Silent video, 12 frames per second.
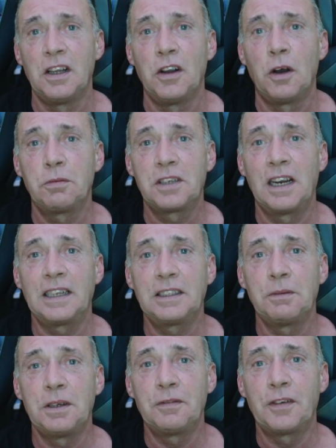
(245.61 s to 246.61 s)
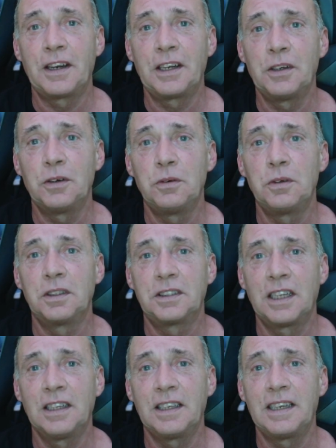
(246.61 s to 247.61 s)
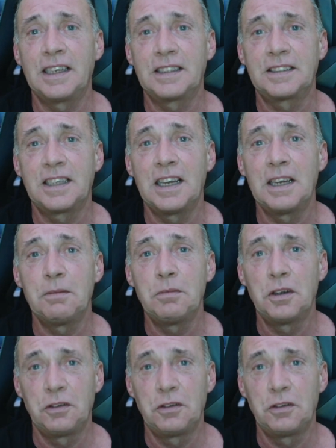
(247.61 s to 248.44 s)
hope you like the wee video. Till the next time,